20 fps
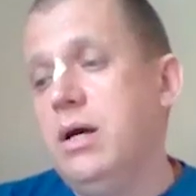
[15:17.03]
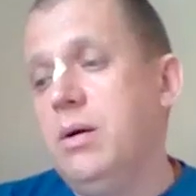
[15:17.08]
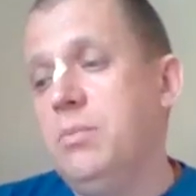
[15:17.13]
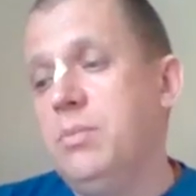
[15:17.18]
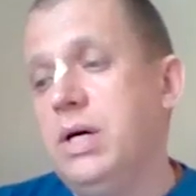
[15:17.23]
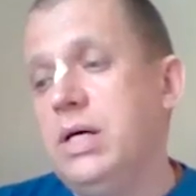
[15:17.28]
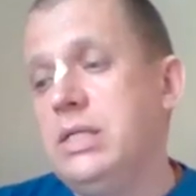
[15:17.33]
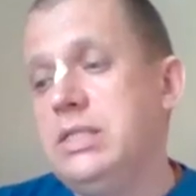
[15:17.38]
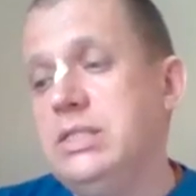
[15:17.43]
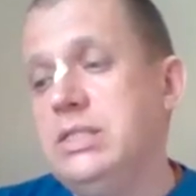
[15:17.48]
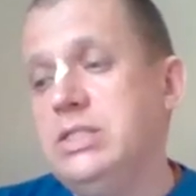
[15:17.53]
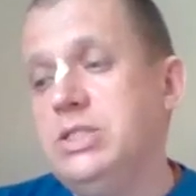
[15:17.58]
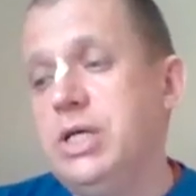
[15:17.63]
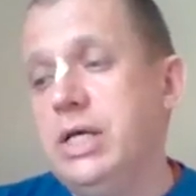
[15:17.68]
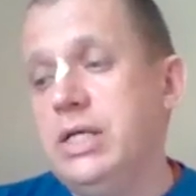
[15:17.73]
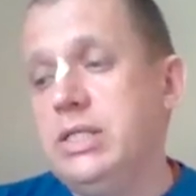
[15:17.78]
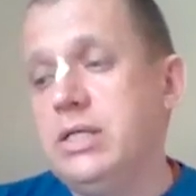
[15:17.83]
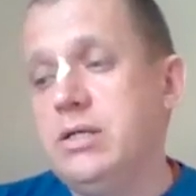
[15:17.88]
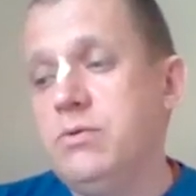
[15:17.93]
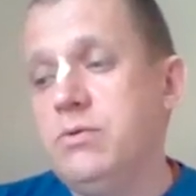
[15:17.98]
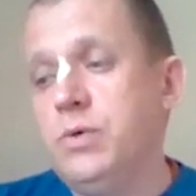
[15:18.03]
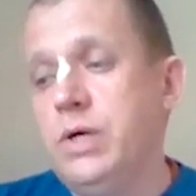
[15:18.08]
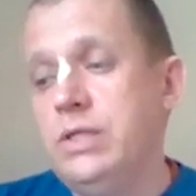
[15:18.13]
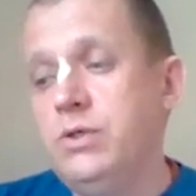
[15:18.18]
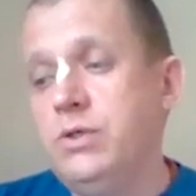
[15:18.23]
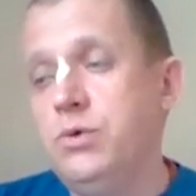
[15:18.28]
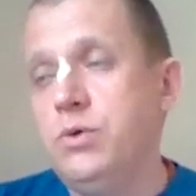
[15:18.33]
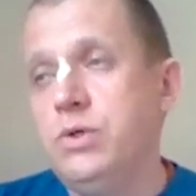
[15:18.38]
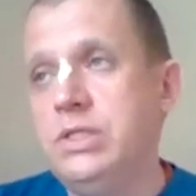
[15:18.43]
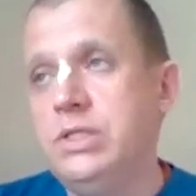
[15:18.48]
but in general, when
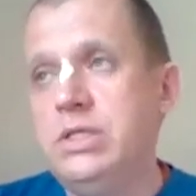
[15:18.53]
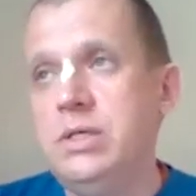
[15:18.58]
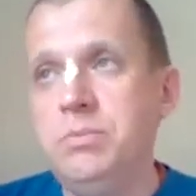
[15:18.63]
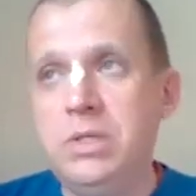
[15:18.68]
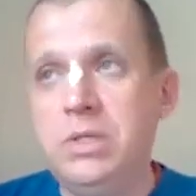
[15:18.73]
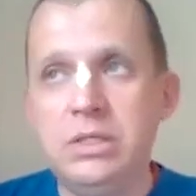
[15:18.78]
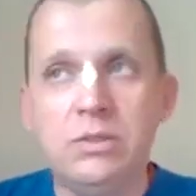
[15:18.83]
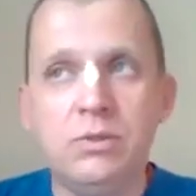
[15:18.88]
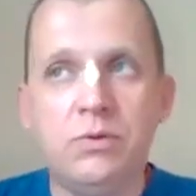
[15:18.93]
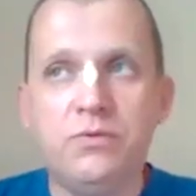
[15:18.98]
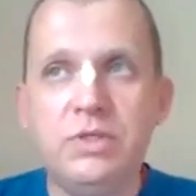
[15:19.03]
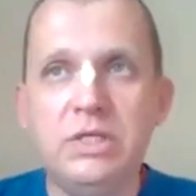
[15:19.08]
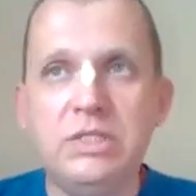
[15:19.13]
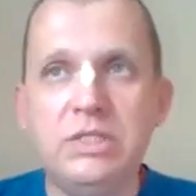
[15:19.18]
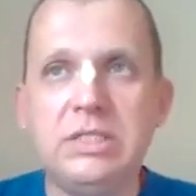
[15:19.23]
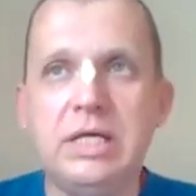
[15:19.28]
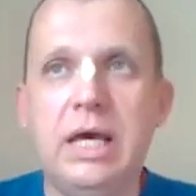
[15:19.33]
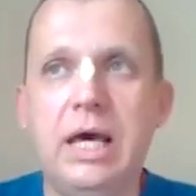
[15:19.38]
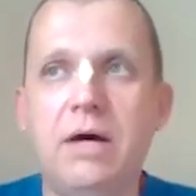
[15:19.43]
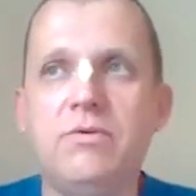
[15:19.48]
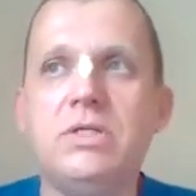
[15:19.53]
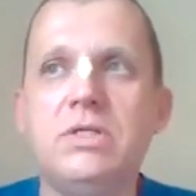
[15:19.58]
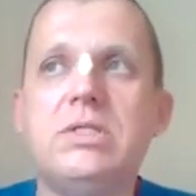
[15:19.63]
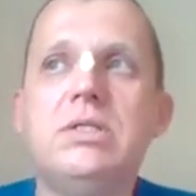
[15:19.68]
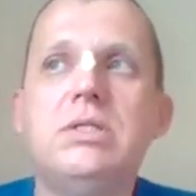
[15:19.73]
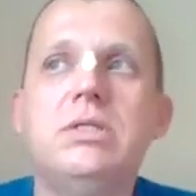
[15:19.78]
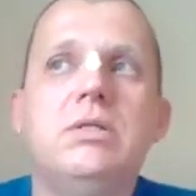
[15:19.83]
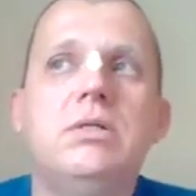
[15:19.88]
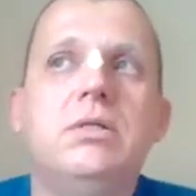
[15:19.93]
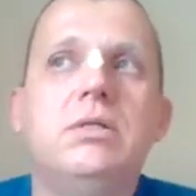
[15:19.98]
you're in the middle of this havoc
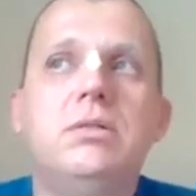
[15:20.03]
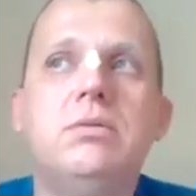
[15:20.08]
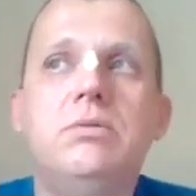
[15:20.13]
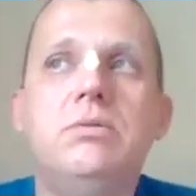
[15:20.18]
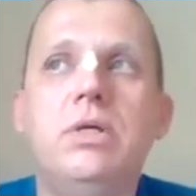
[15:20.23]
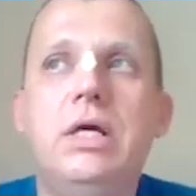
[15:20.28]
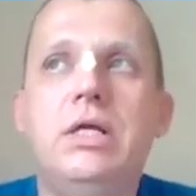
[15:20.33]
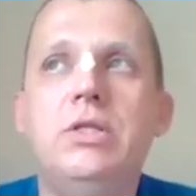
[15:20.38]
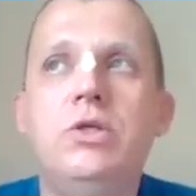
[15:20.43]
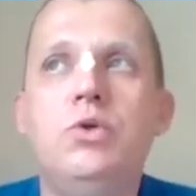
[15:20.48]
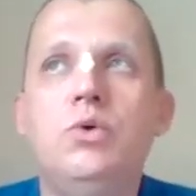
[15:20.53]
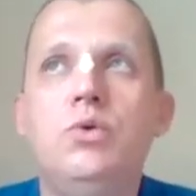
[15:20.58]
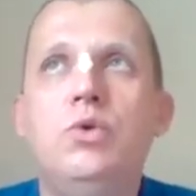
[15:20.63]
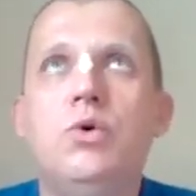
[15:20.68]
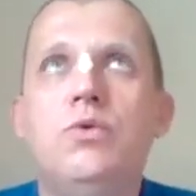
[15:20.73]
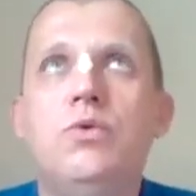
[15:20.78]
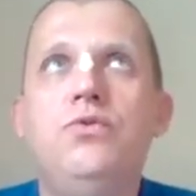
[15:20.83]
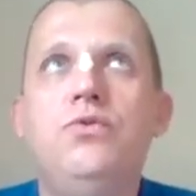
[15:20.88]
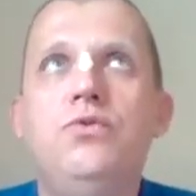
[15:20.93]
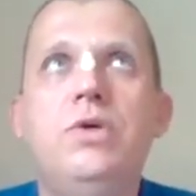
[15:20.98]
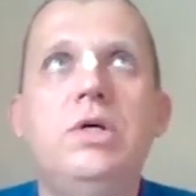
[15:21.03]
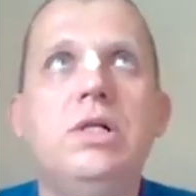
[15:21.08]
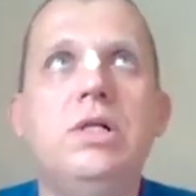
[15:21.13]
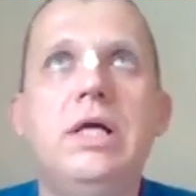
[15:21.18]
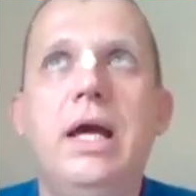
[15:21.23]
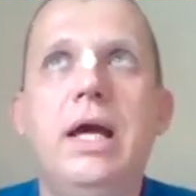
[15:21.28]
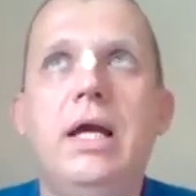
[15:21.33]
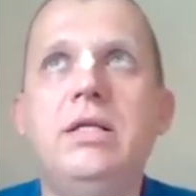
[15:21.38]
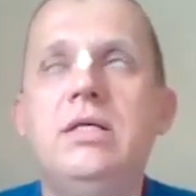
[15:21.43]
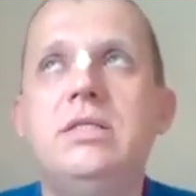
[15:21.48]
and you don't feel
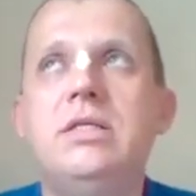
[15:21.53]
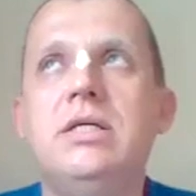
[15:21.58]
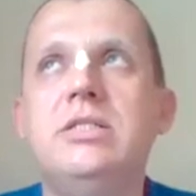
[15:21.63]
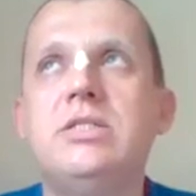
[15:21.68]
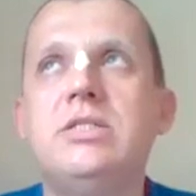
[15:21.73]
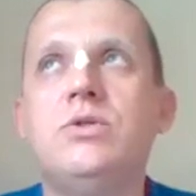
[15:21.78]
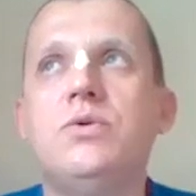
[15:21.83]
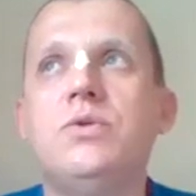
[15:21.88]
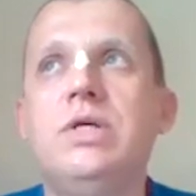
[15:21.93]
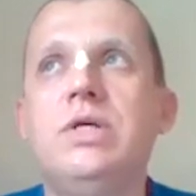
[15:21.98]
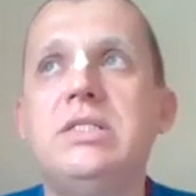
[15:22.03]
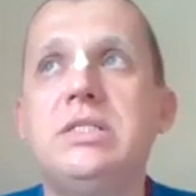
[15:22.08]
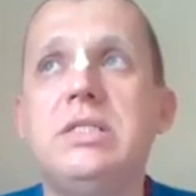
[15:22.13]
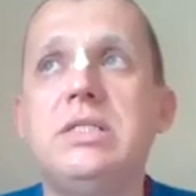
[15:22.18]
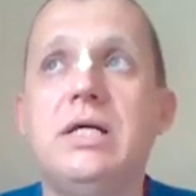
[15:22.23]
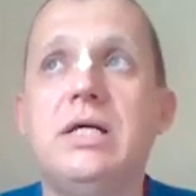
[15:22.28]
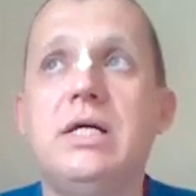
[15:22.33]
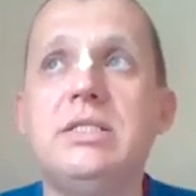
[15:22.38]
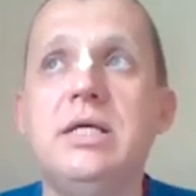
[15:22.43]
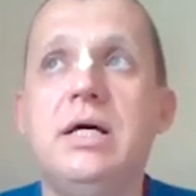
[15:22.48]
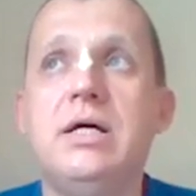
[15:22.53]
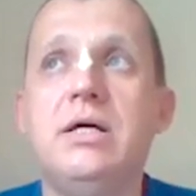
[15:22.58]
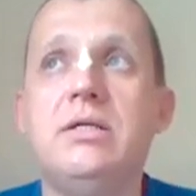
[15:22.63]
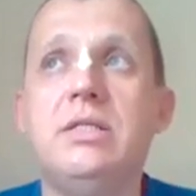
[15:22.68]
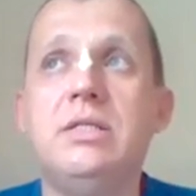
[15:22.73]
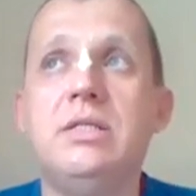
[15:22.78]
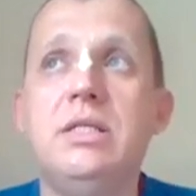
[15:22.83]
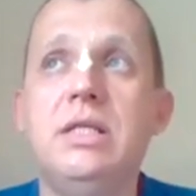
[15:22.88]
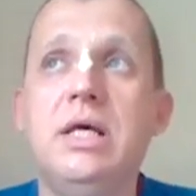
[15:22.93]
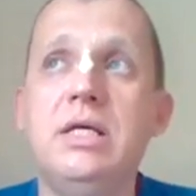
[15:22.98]
anything, so
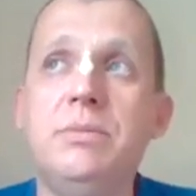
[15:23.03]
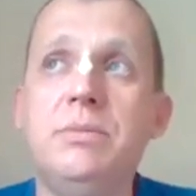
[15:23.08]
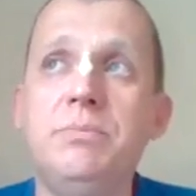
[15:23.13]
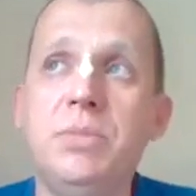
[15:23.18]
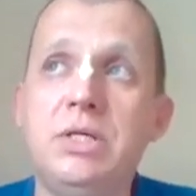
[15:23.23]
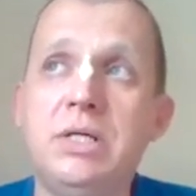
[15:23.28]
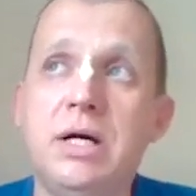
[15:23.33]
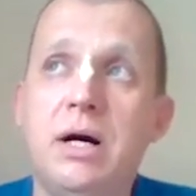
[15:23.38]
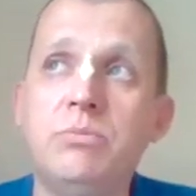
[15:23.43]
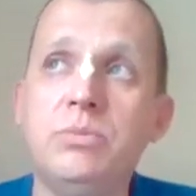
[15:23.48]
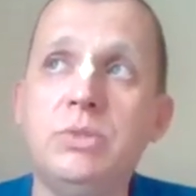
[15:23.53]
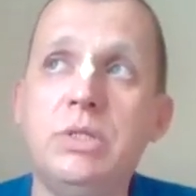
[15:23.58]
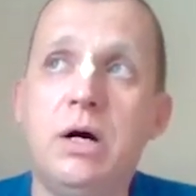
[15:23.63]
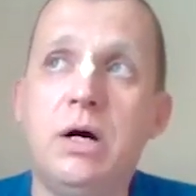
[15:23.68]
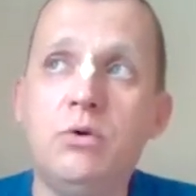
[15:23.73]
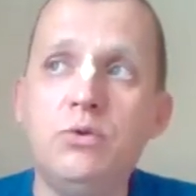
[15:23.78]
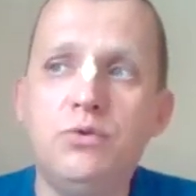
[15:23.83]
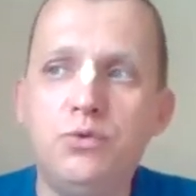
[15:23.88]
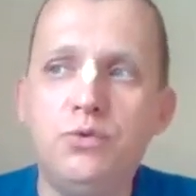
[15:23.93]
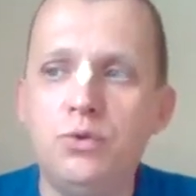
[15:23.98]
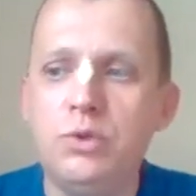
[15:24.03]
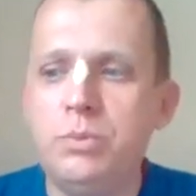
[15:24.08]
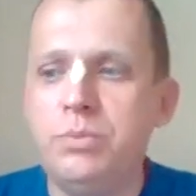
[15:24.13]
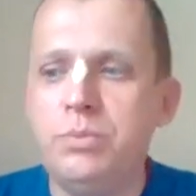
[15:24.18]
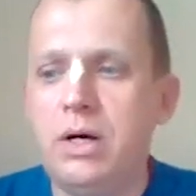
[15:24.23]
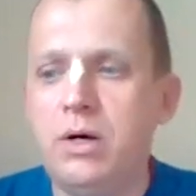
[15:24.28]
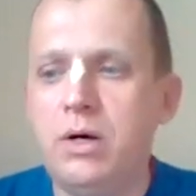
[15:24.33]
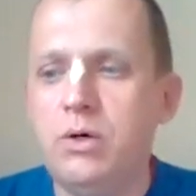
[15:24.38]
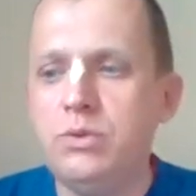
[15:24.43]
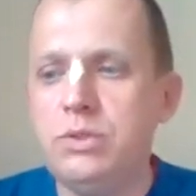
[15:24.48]
they become doubtful
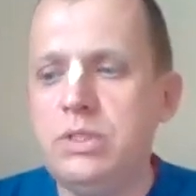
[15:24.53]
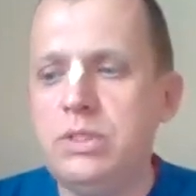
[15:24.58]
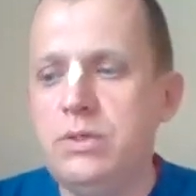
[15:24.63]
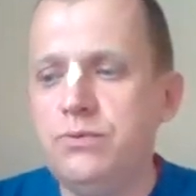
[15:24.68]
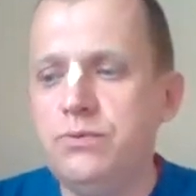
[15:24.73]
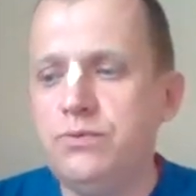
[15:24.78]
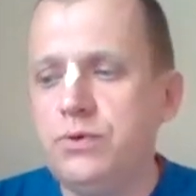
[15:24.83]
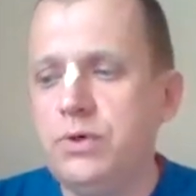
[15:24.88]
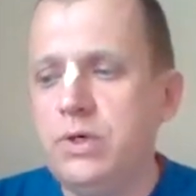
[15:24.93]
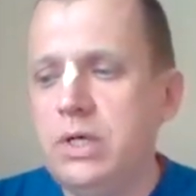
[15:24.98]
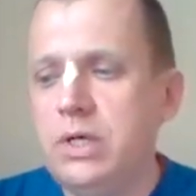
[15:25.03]
about if